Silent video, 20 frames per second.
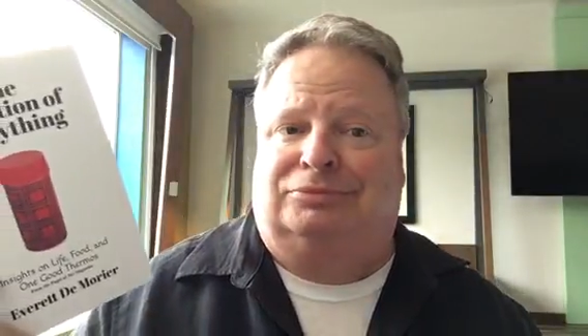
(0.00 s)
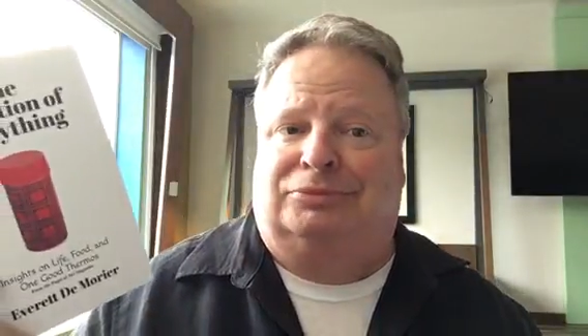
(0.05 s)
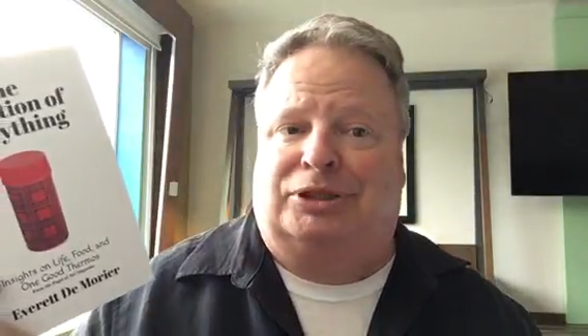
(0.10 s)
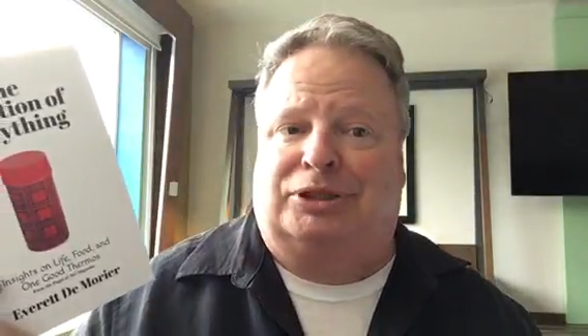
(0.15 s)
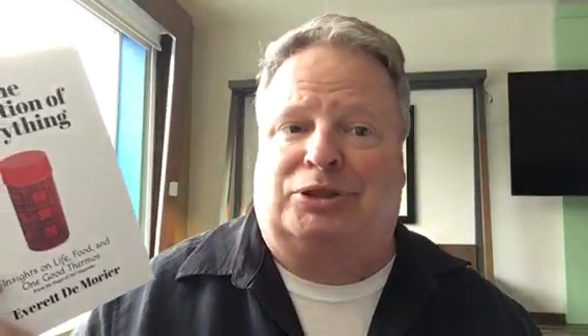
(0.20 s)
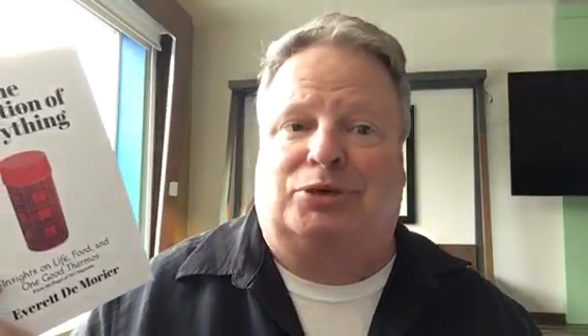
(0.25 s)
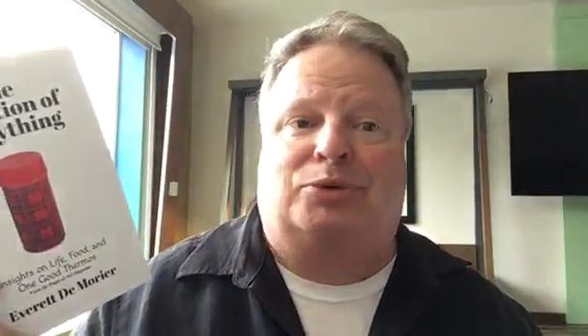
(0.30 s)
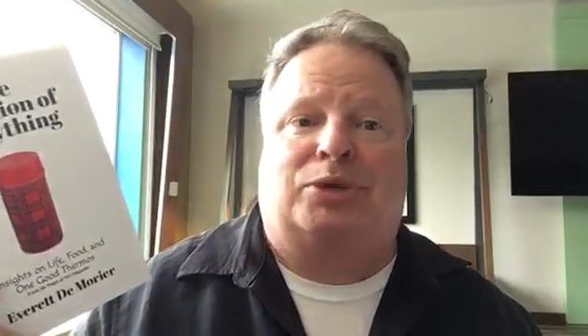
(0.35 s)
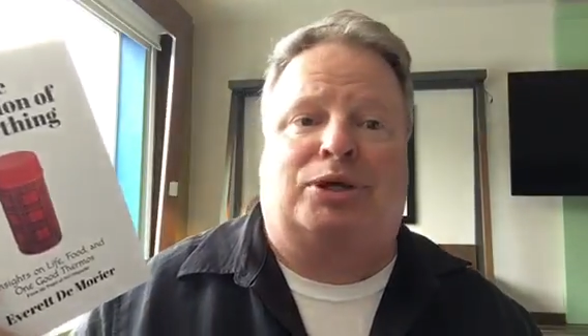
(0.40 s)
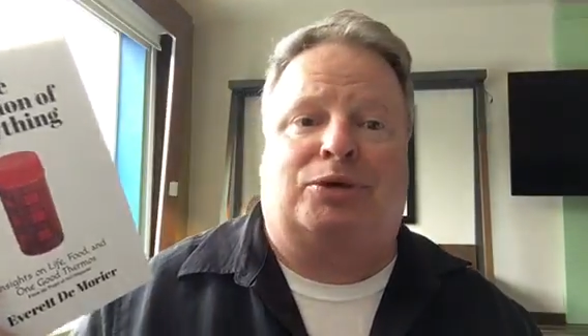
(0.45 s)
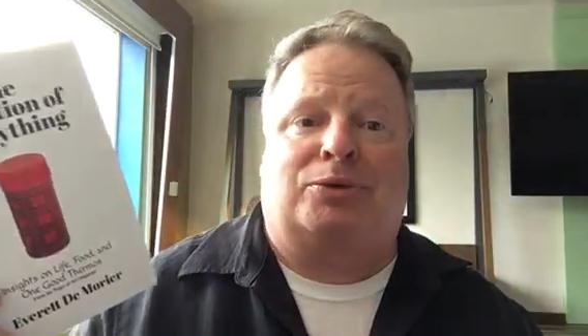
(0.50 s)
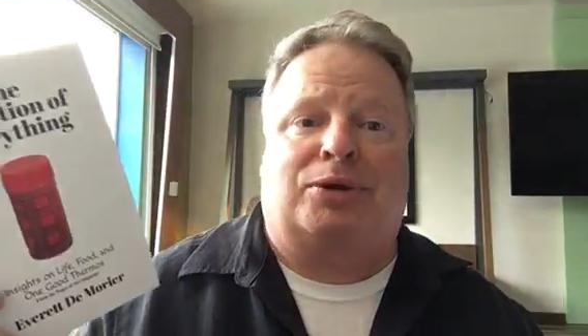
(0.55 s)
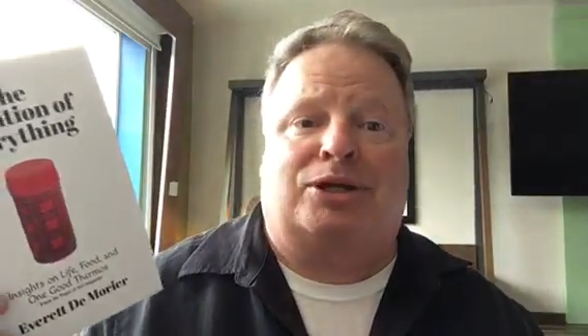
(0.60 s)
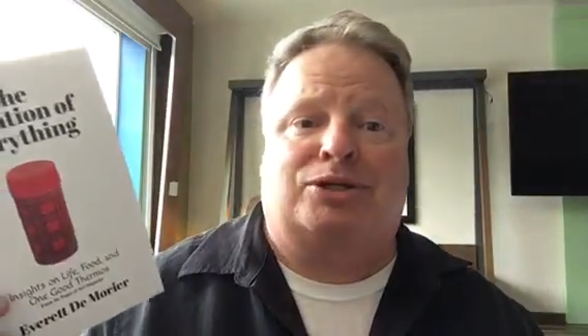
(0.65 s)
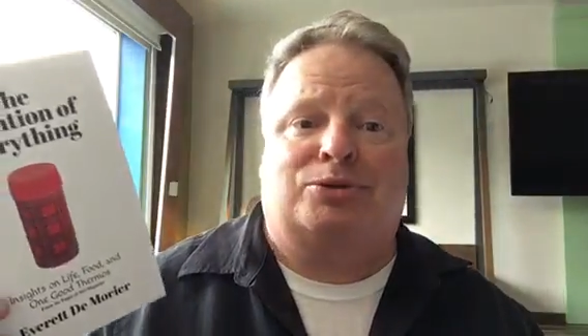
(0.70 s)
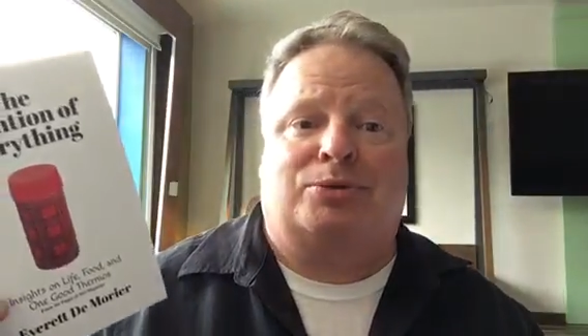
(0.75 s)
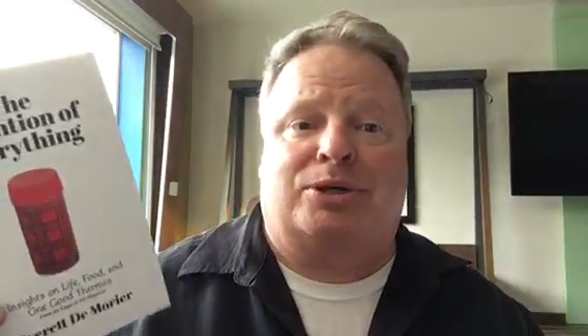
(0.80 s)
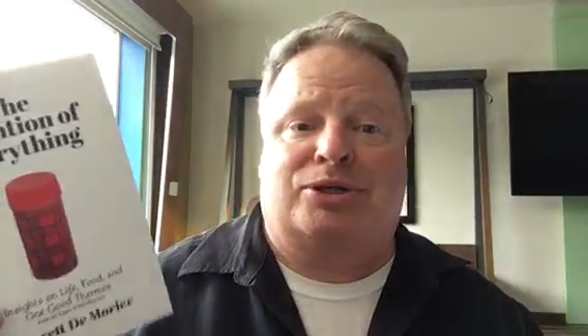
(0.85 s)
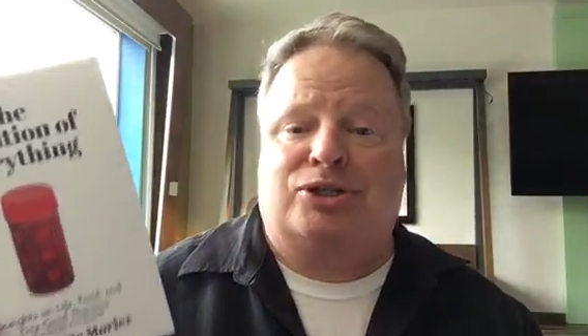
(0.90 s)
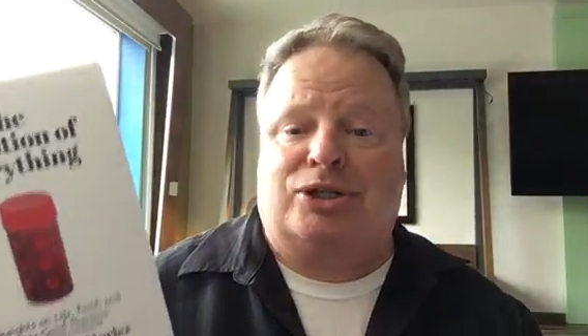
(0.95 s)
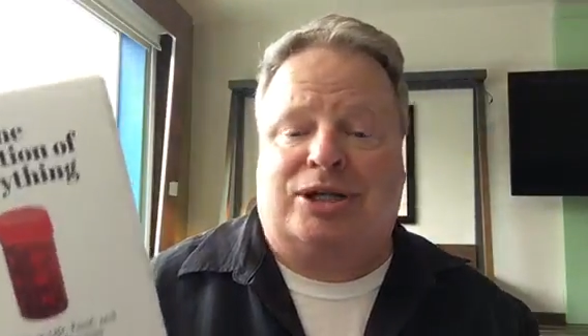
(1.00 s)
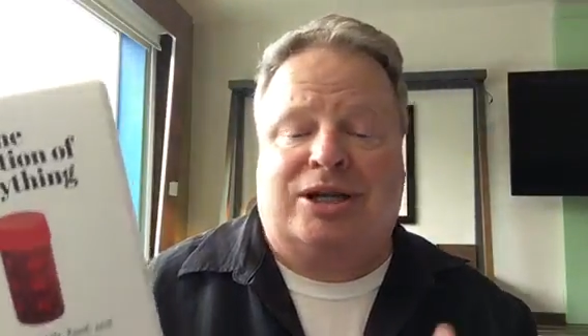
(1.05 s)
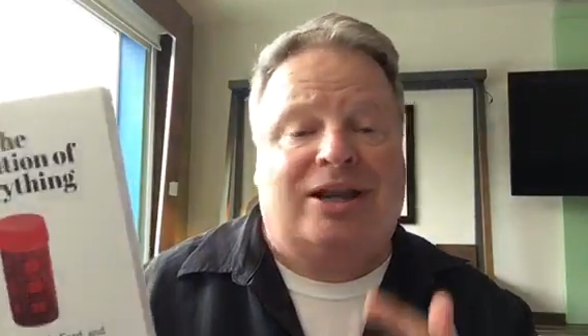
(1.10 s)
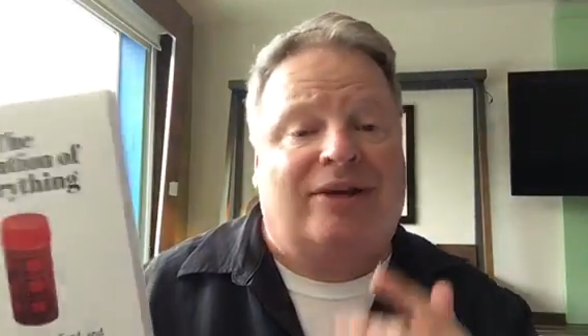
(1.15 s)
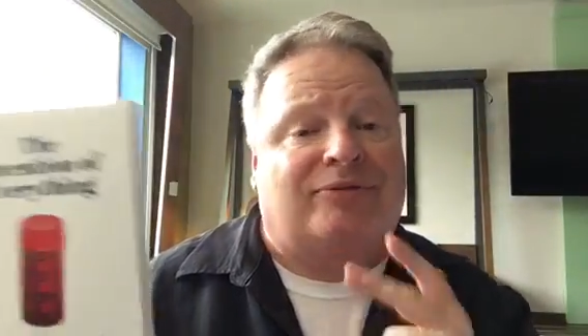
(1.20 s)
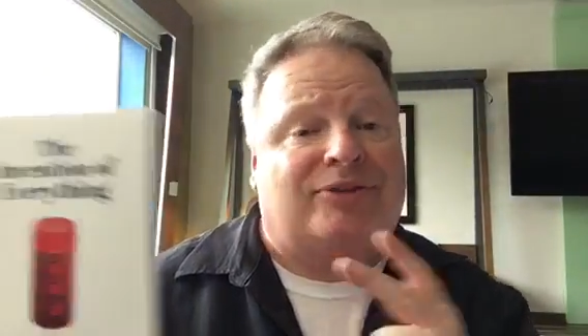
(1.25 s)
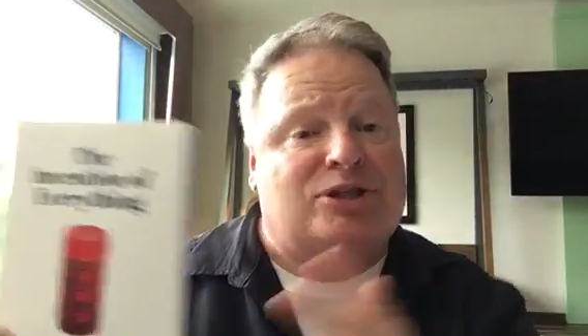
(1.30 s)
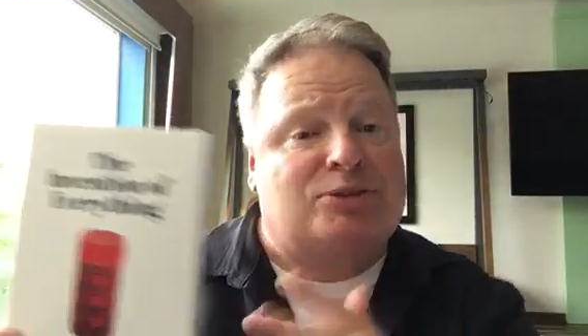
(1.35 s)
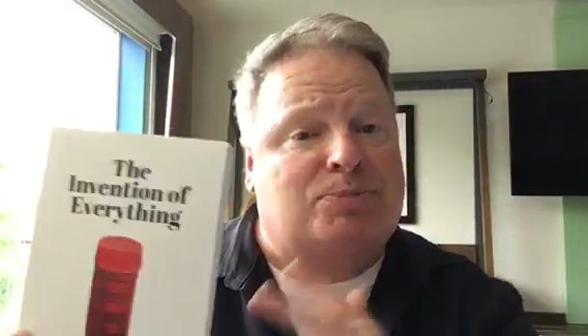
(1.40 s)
A great graduation gift,